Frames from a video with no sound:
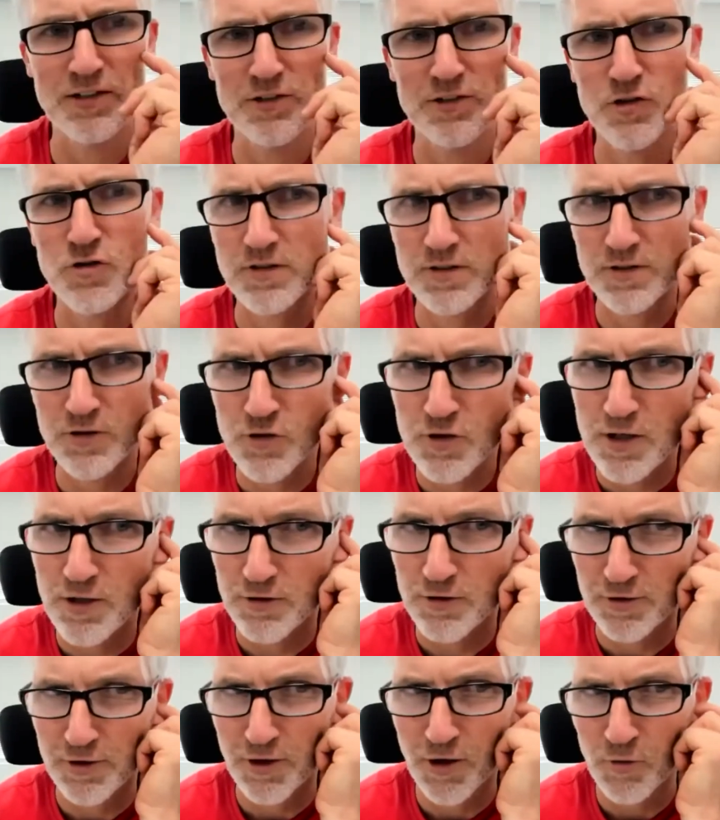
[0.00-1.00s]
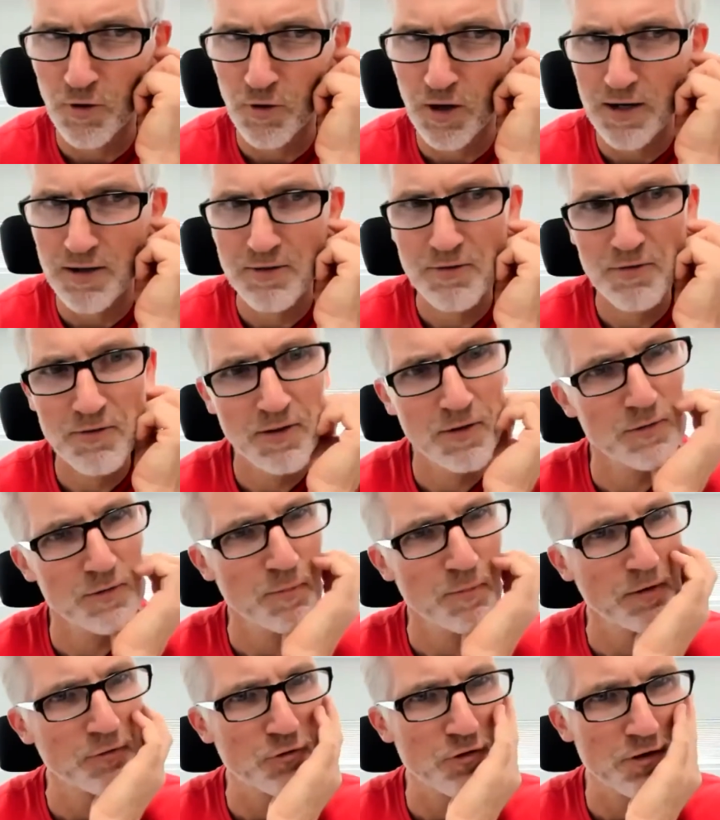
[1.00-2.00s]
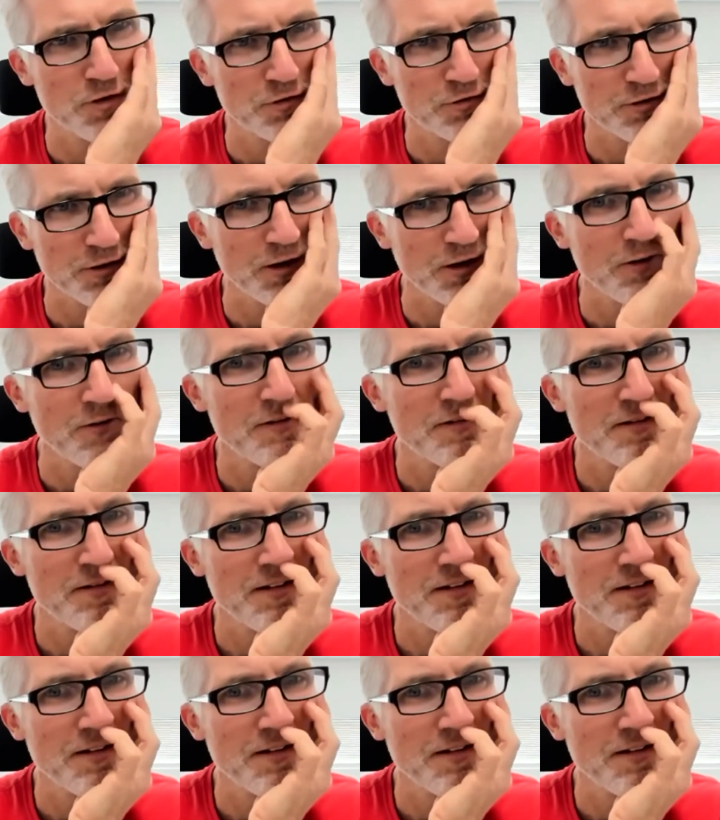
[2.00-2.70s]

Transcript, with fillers: like two two years ago, right? Yeah, yeah, right,